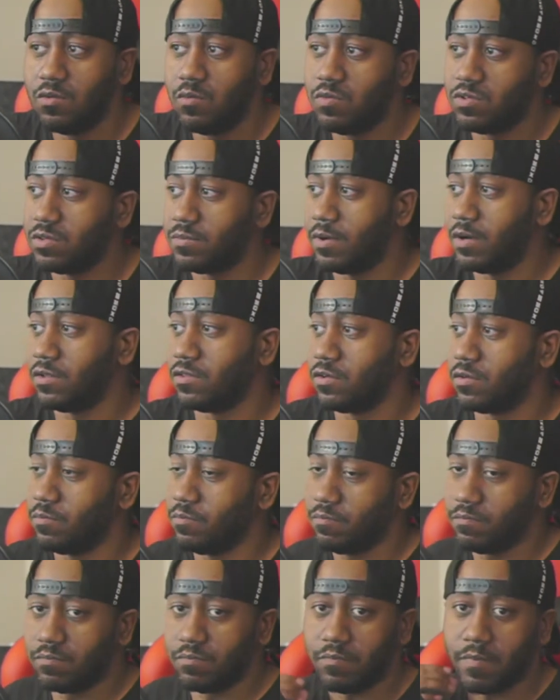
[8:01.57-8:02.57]
with some other
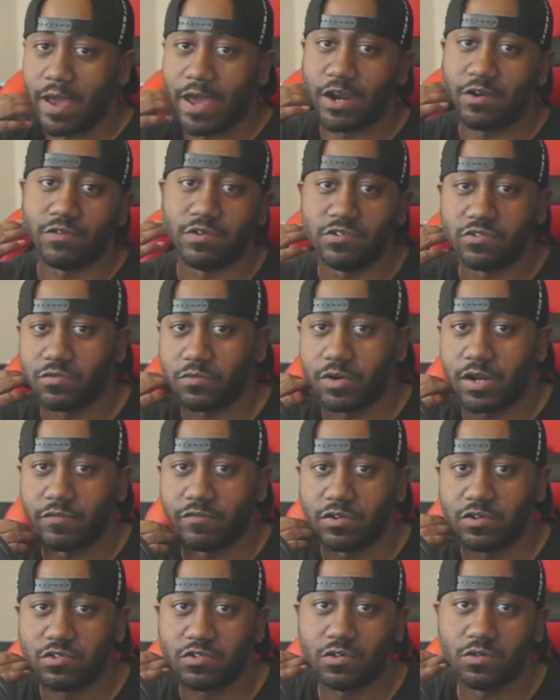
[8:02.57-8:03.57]
batteries or
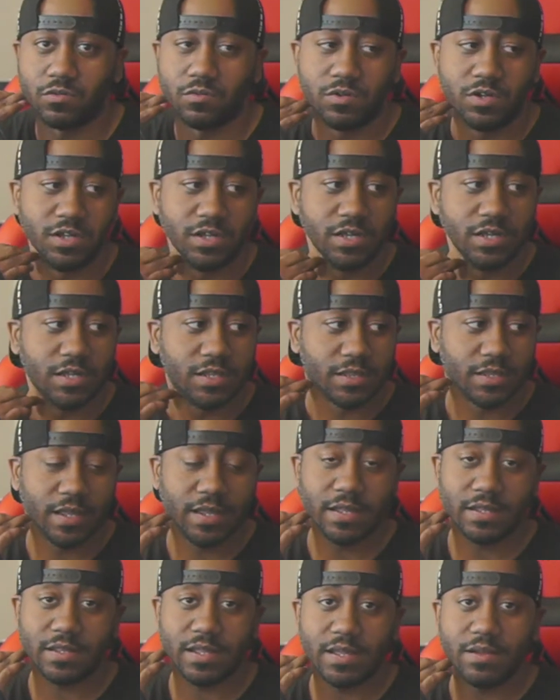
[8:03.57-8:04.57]
whatever. So
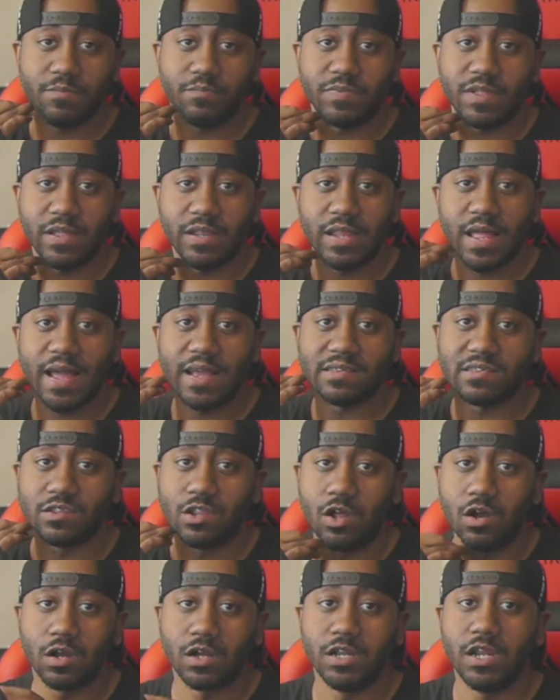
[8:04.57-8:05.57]
they last
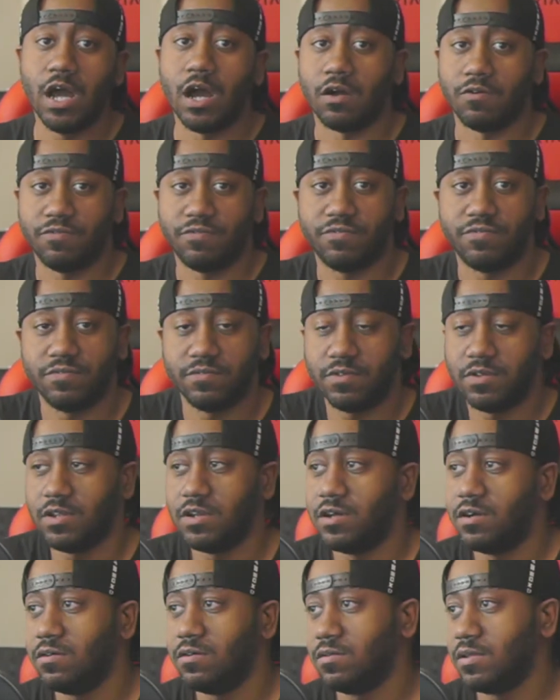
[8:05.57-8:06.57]
long enough. They
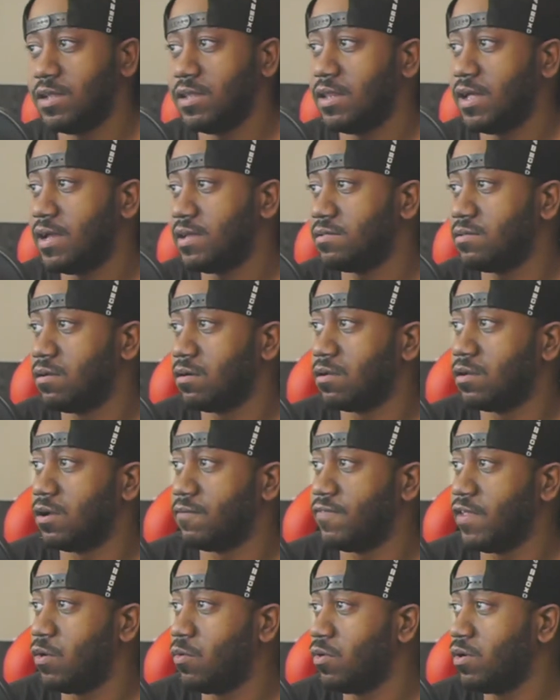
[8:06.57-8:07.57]
last long
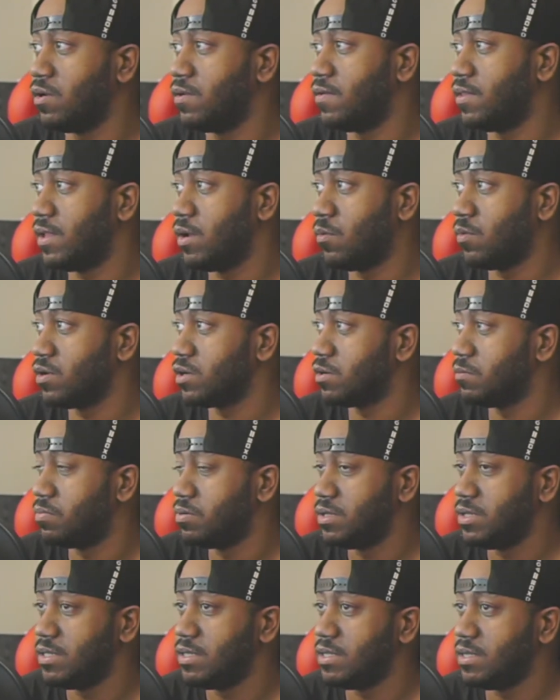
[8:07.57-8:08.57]
enough. They weren't
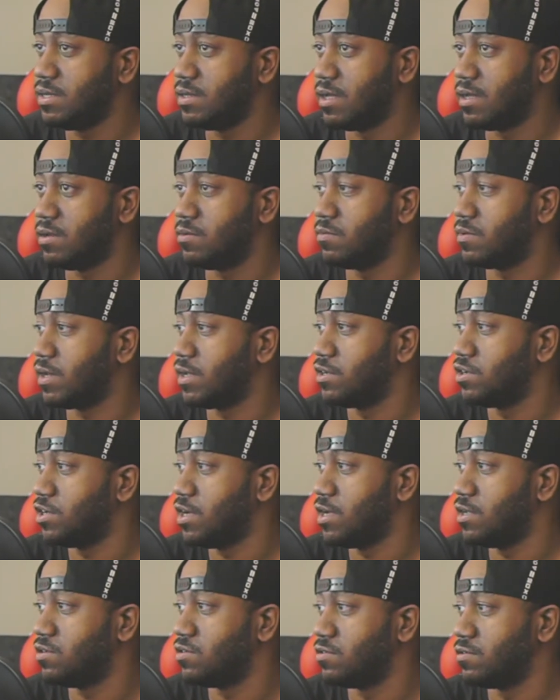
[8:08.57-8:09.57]
completely dead when I
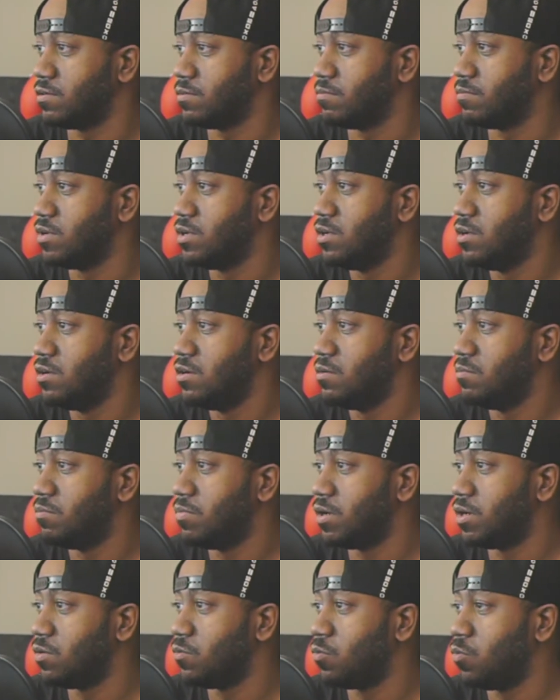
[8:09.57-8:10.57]
changed them,
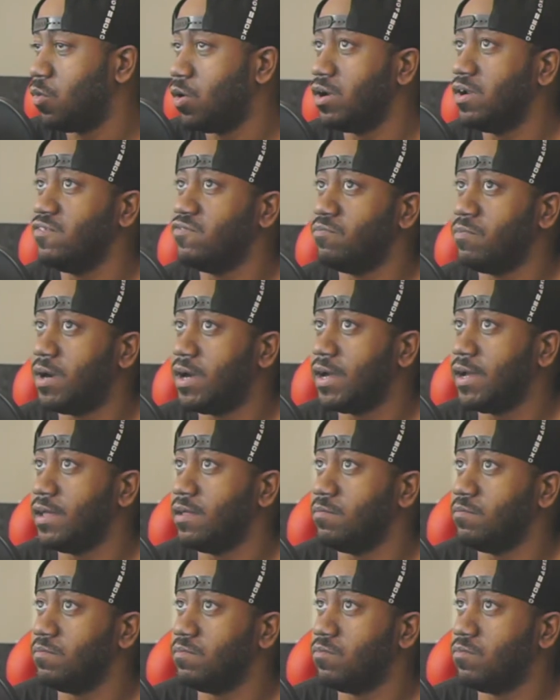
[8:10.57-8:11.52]
but one of my